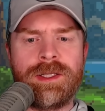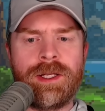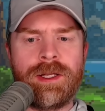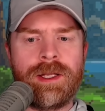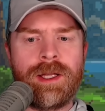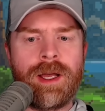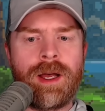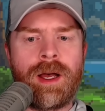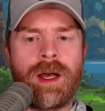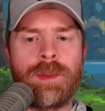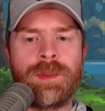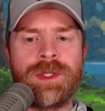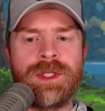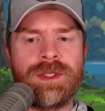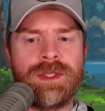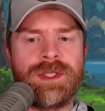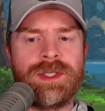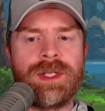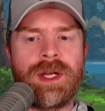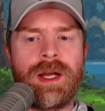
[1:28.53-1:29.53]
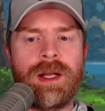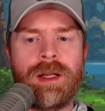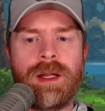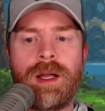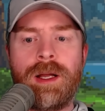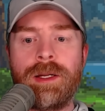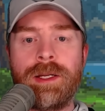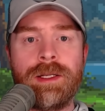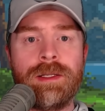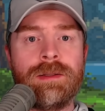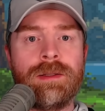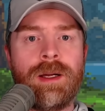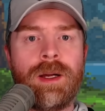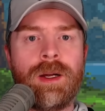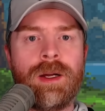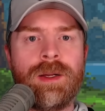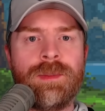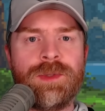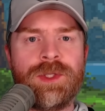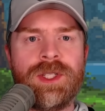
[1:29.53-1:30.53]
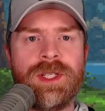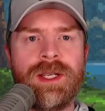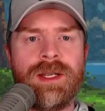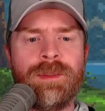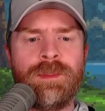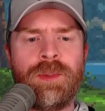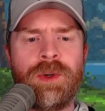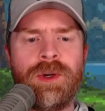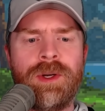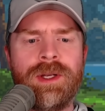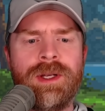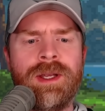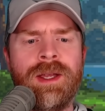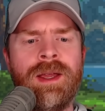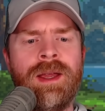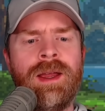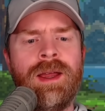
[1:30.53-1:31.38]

to the options dialog and R M G input,